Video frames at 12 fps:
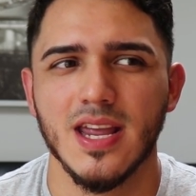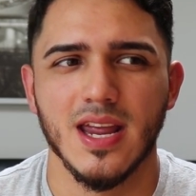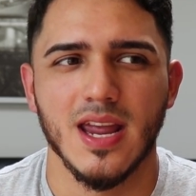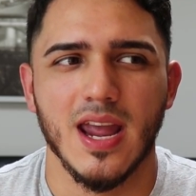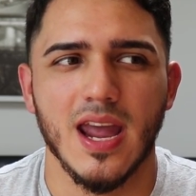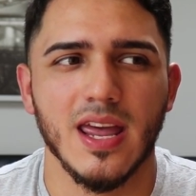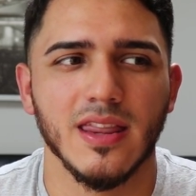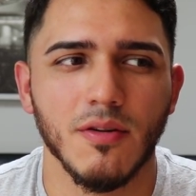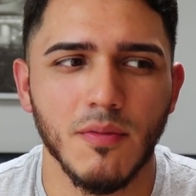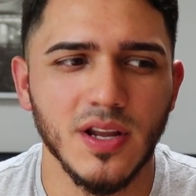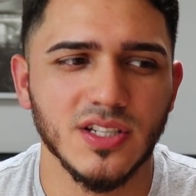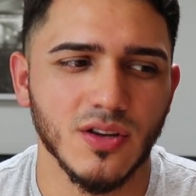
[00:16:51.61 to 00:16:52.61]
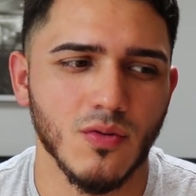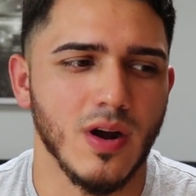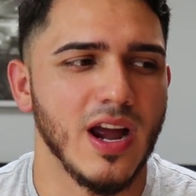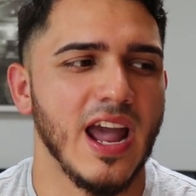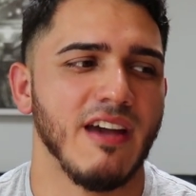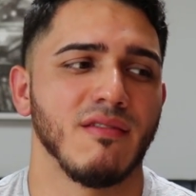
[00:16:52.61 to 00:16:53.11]
And the reason why I
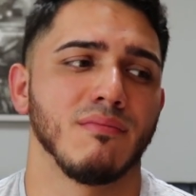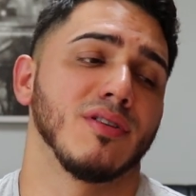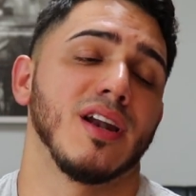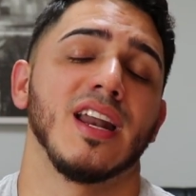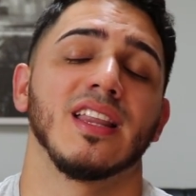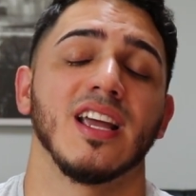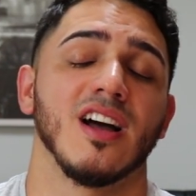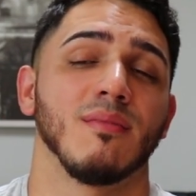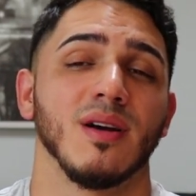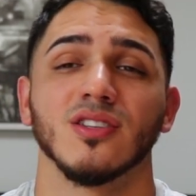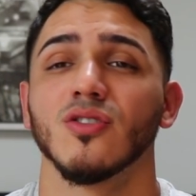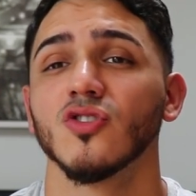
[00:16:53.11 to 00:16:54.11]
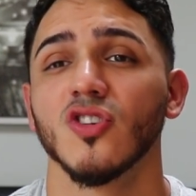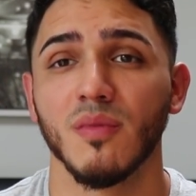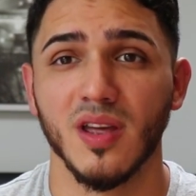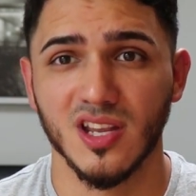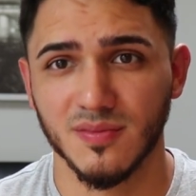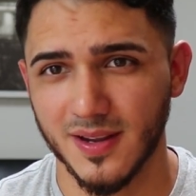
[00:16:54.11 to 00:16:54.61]
haven't put anything on my social media is
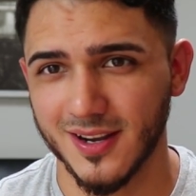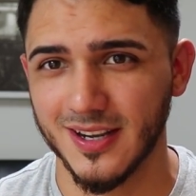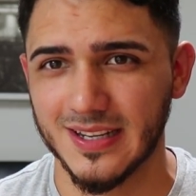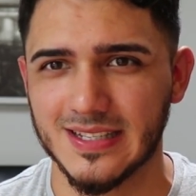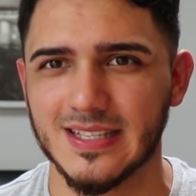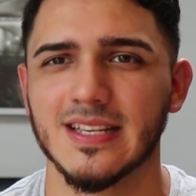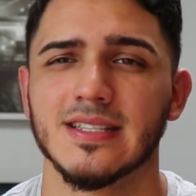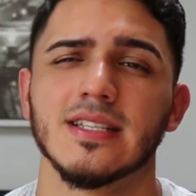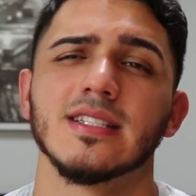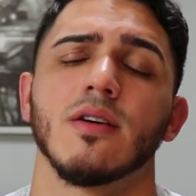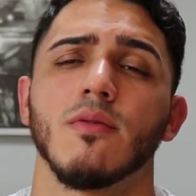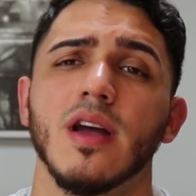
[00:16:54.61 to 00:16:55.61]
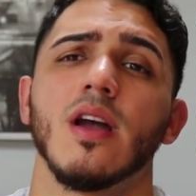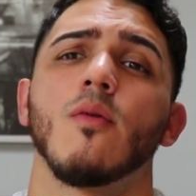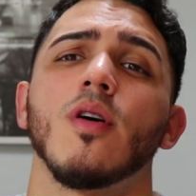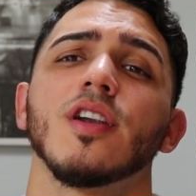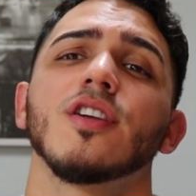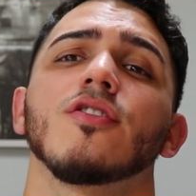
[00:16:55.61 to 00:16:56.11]
because this is the way I
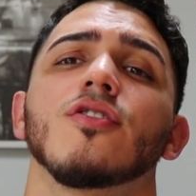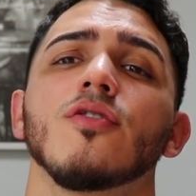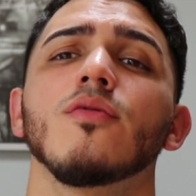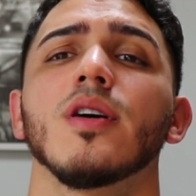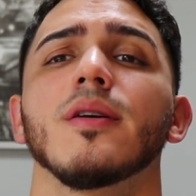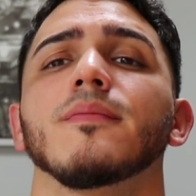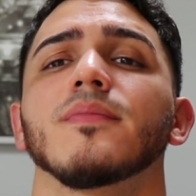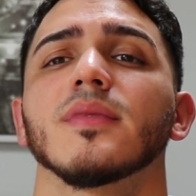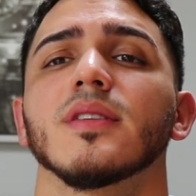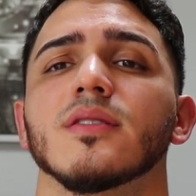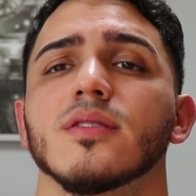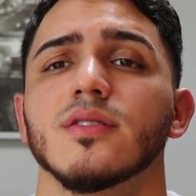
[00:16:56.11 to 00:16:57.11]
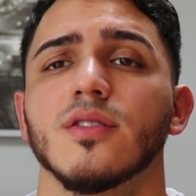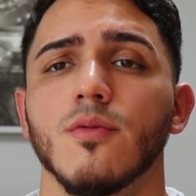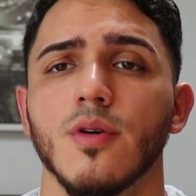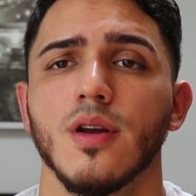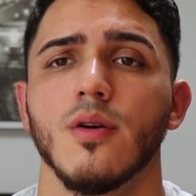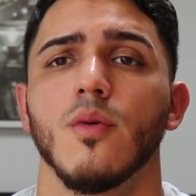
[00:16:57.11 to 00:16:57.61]
wanted to do it. This is the way I
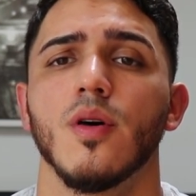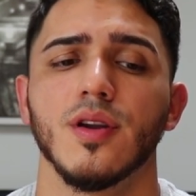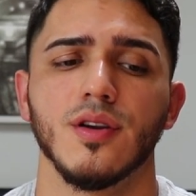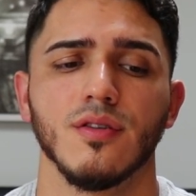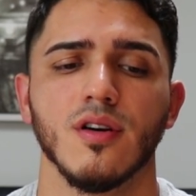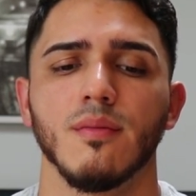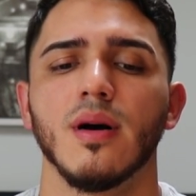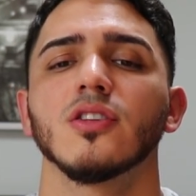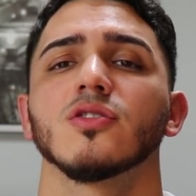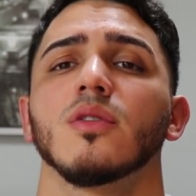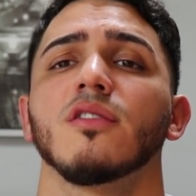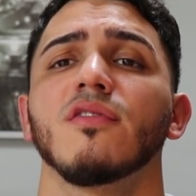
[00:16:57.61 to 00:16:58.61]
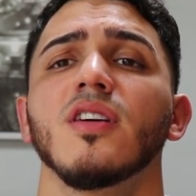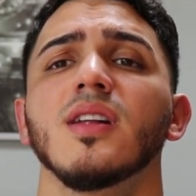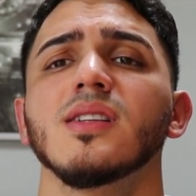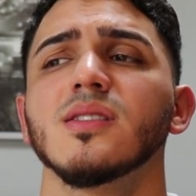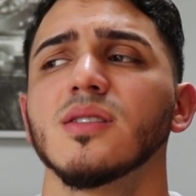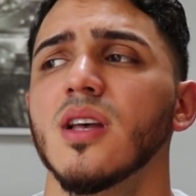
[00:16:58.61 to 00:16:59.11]
wanted to come out to my
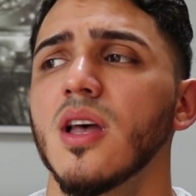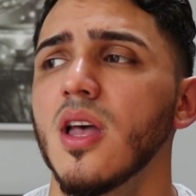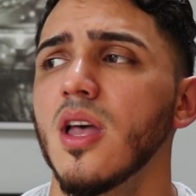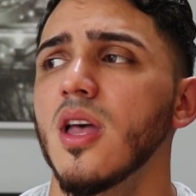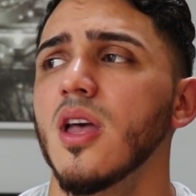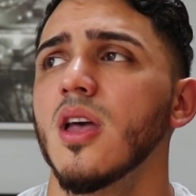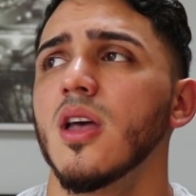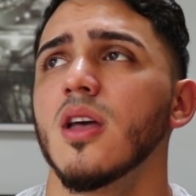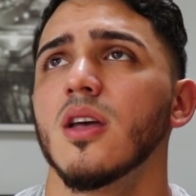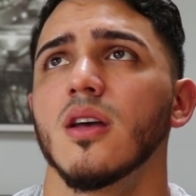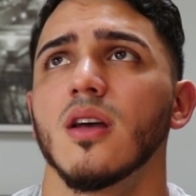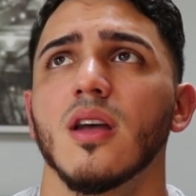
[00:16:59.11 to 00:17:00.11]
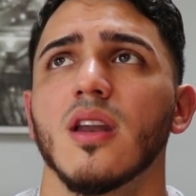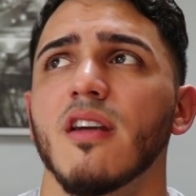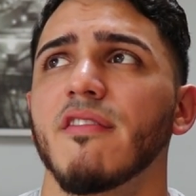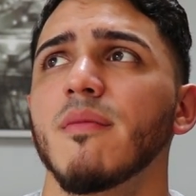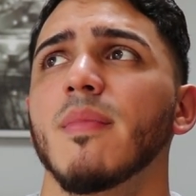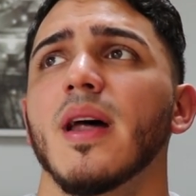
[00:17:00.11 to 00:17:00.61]
friends and
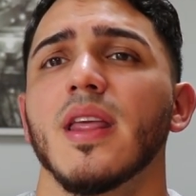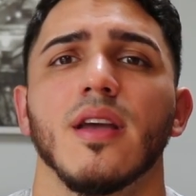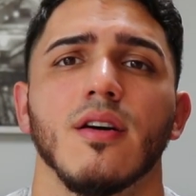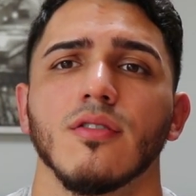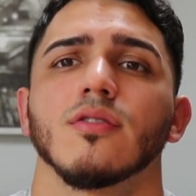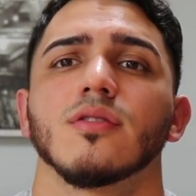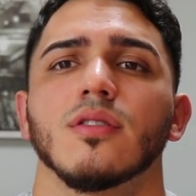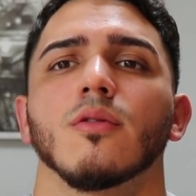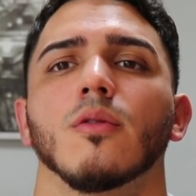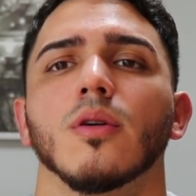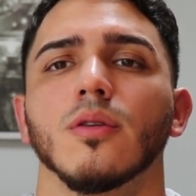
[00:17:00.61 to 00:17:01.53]
everybody else in the world.